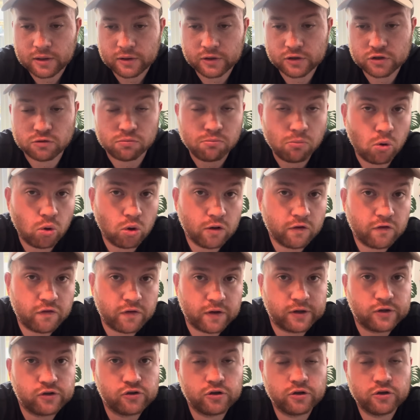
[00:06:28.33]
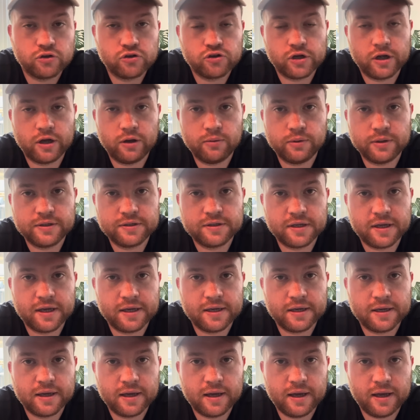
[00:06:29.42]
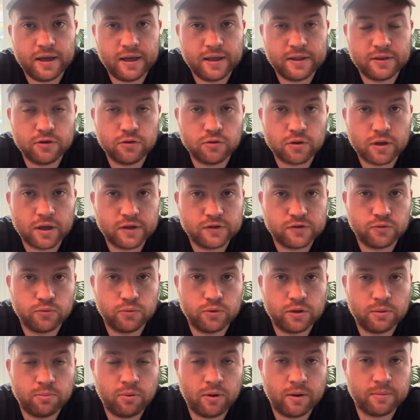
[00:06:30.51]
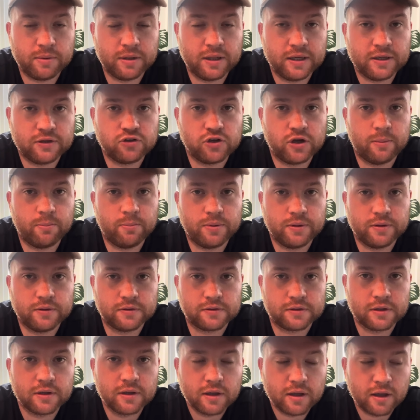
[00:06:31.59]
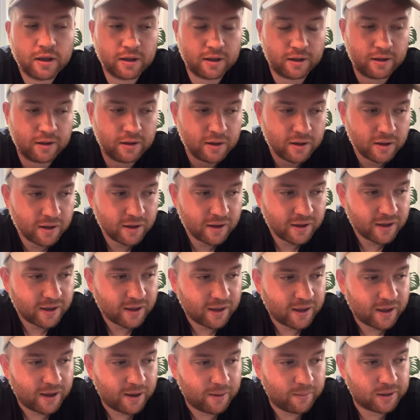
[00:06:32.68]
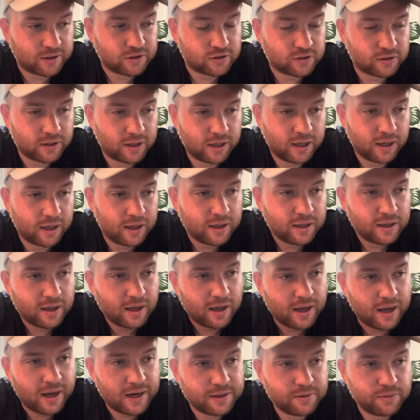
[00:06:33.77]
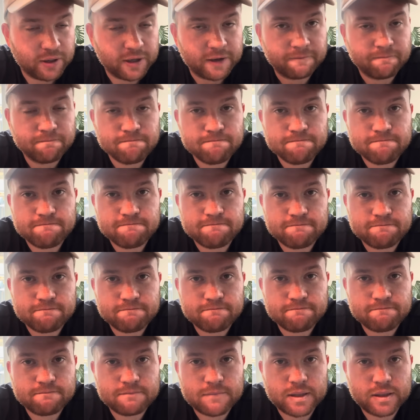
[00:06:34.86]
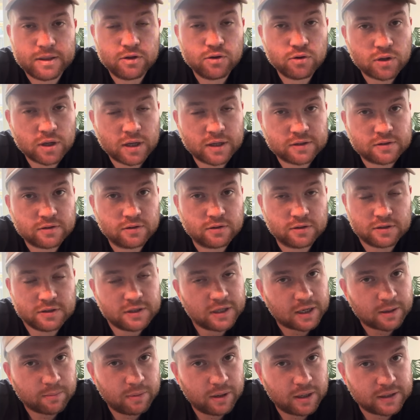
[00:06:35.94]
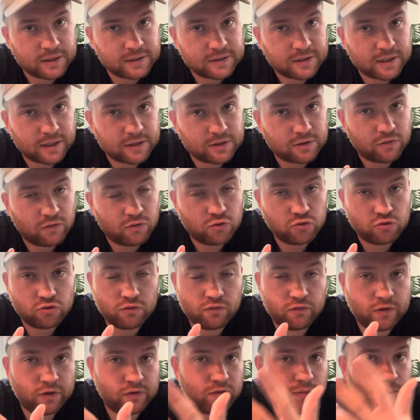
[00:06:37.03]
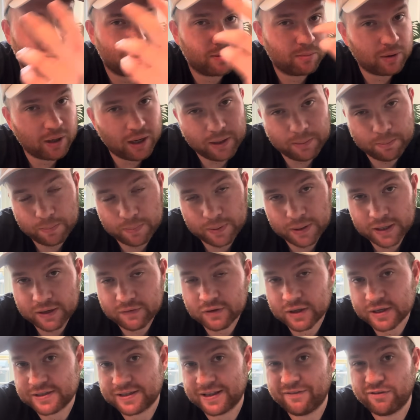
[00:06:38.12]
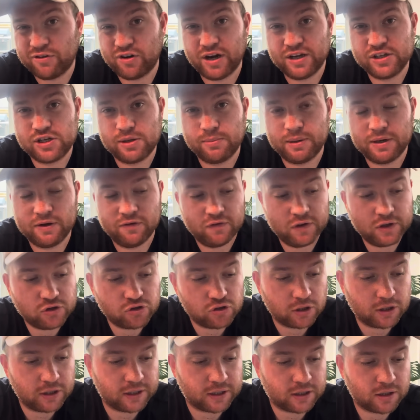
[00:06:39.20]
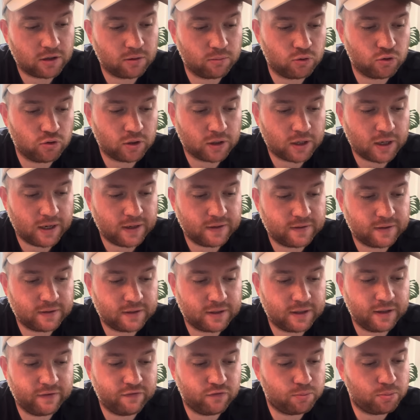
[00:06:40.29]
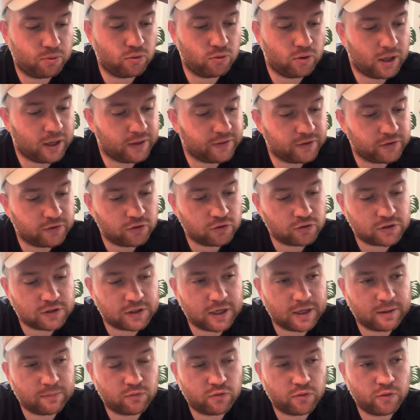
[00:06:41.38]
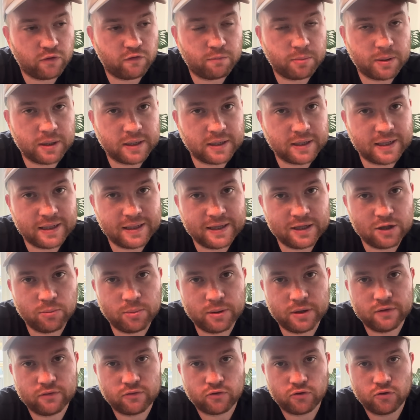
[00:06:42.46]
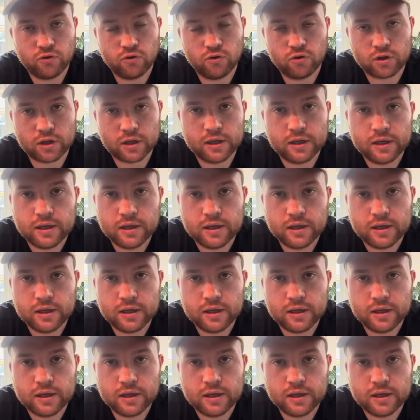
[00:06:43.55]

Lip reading: smaller fish, shall we say, and Newcastle were the Premier League champions. Imagine that. Anyway, Newcastle are sticking by their stance of 150 million, but I believe that's never actually been officially communicated to Liverpool, and there does seem to have been a little bit of talk